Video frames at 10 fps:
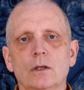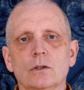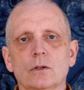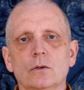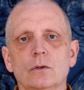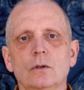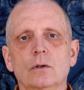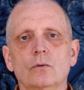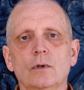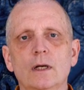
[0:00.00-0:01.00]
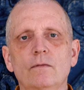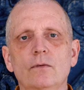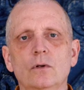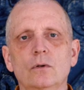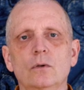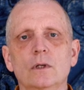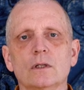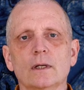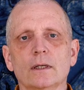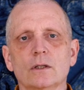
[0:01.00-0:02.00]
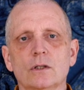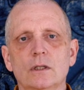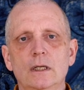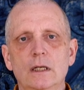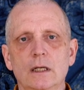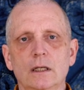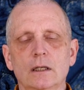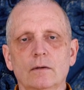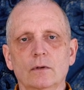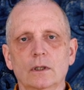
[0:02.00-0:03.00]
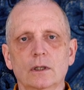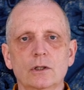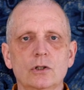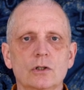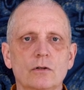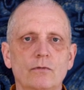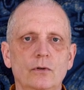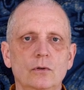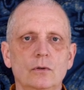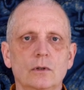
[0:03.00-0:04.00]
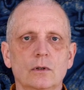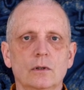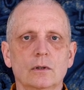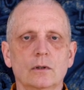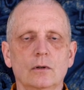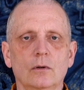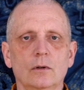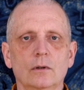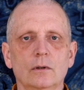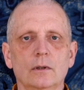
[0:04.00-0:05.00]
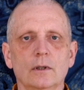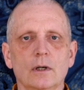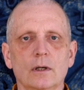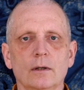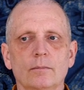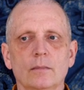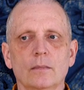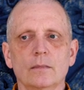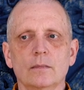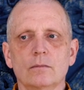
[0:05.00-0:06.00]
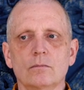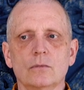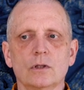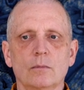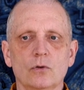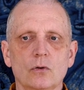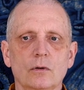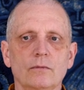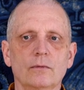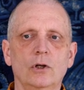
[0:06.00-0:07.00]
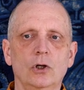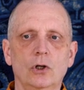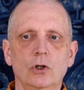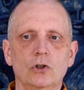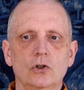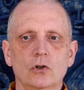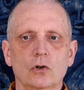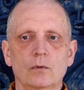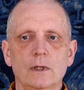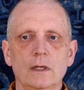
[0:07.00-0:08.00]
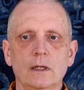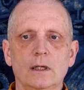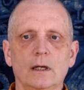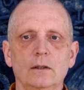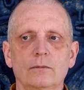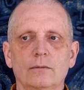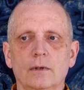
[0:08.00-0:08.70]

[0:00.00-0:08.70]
So right view is like a seed of a delicious fruit or some sort of sugary kind of